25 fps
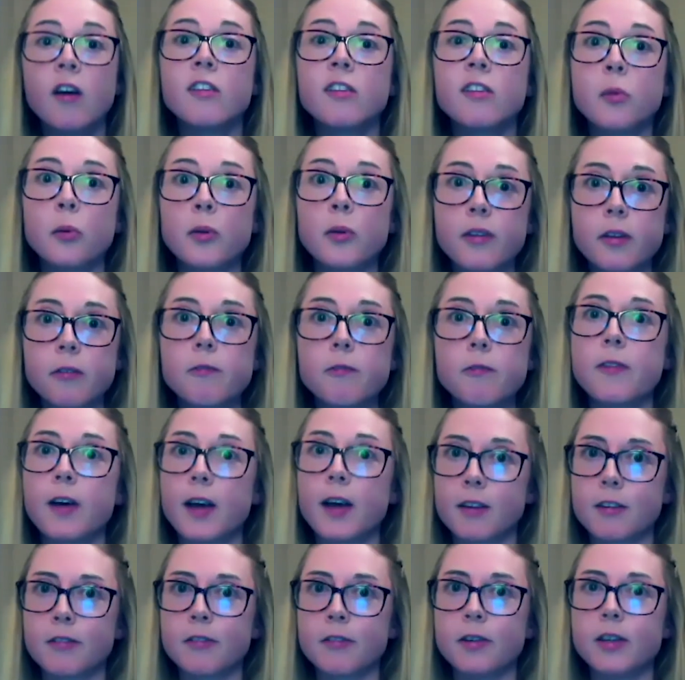So it did
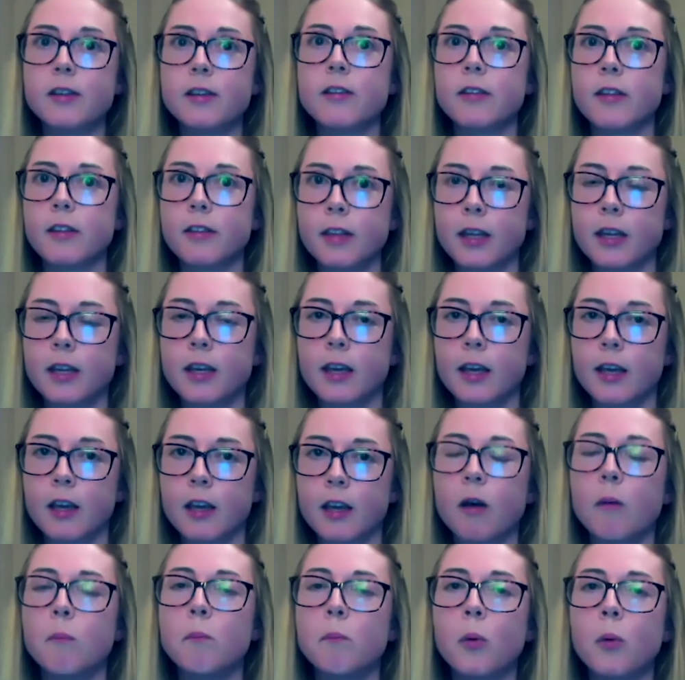factor into the
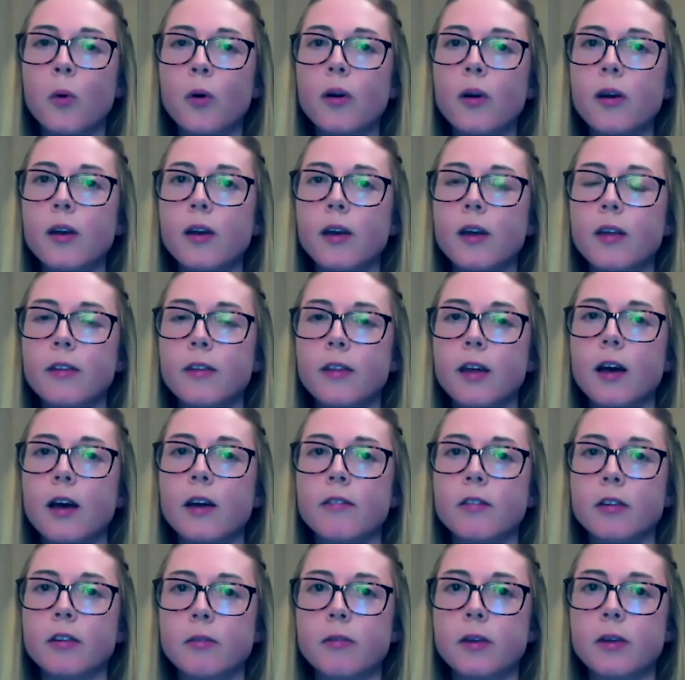thinking, more in
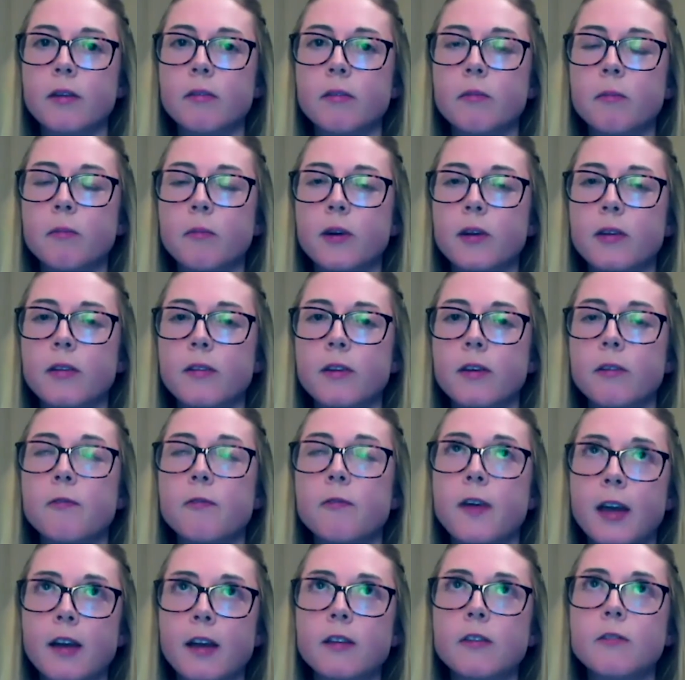that it
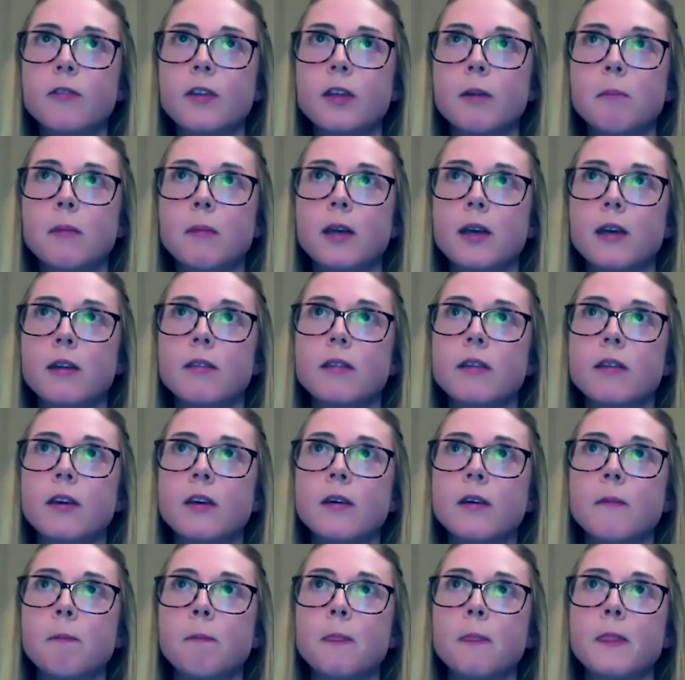effectively made
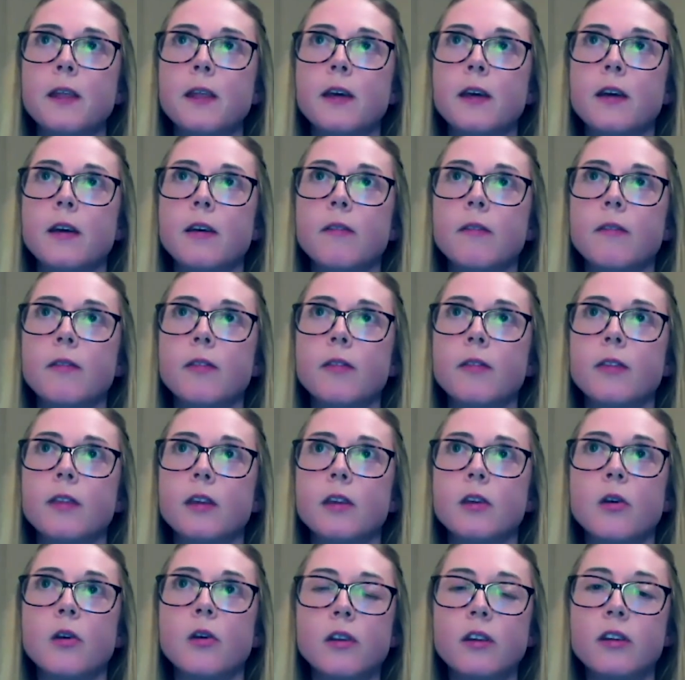the
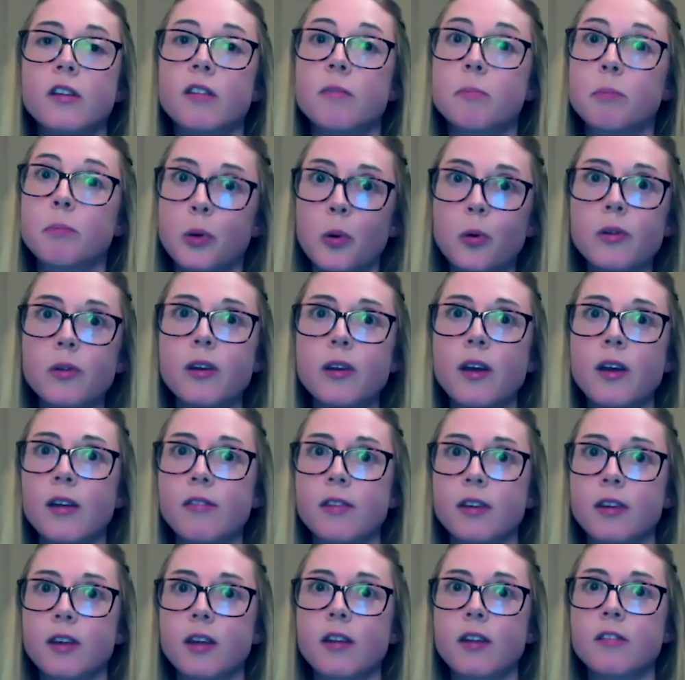Unionist
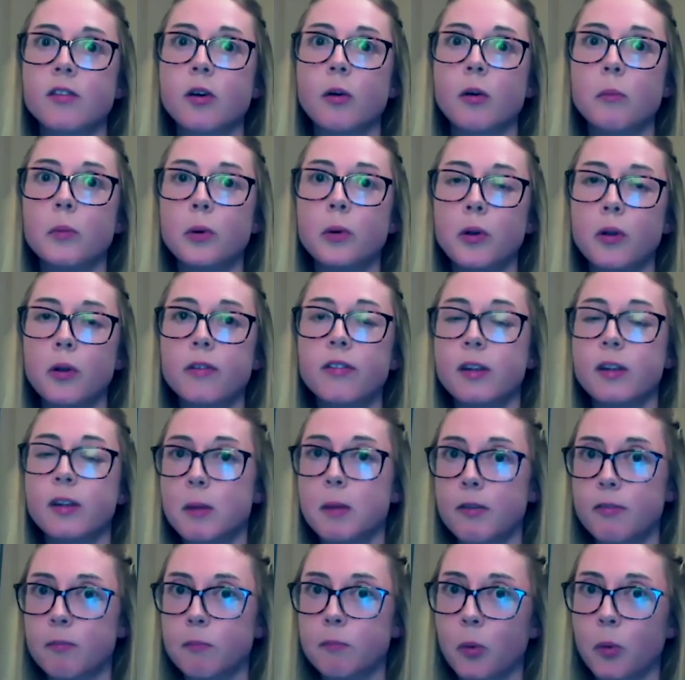protest against Home Rule
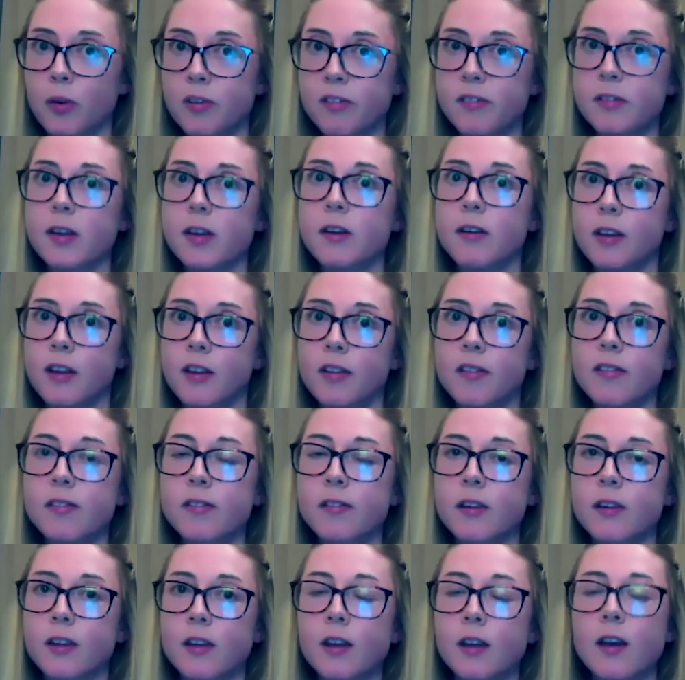seem even more
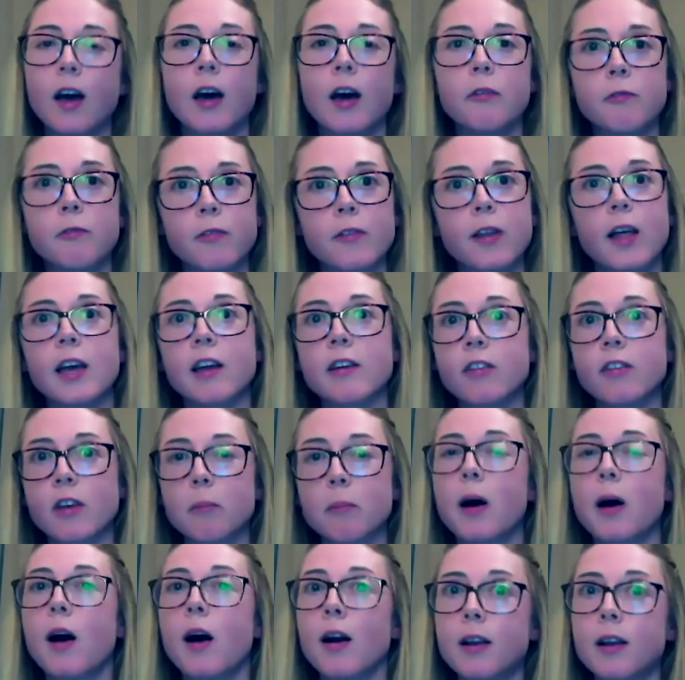serious and flagged
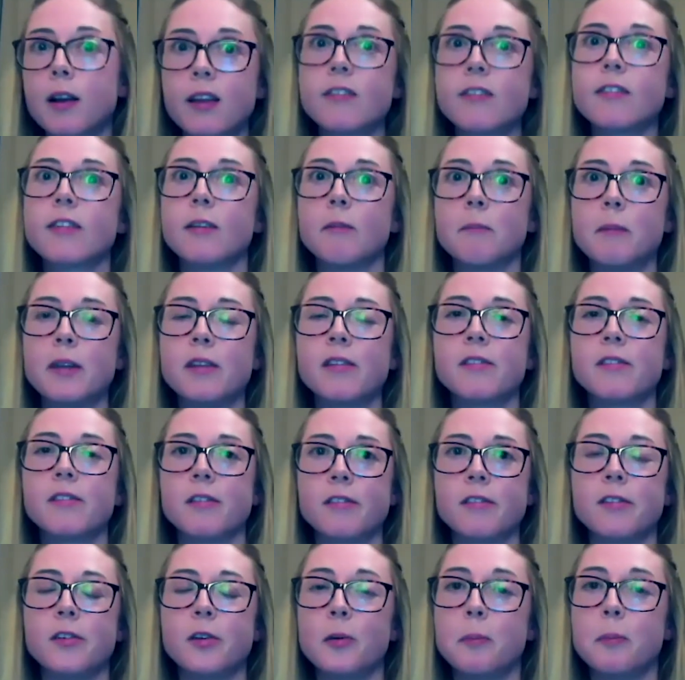up how little
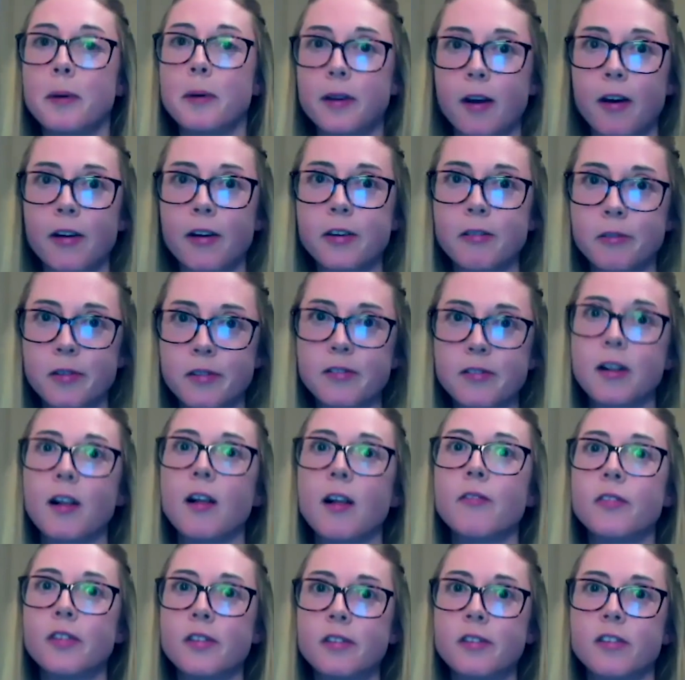ministers knew about how to
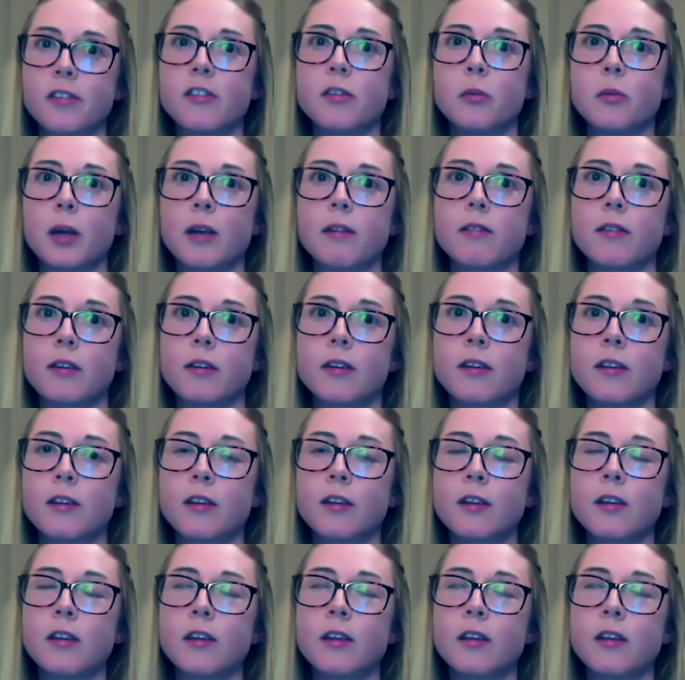resolve the situation.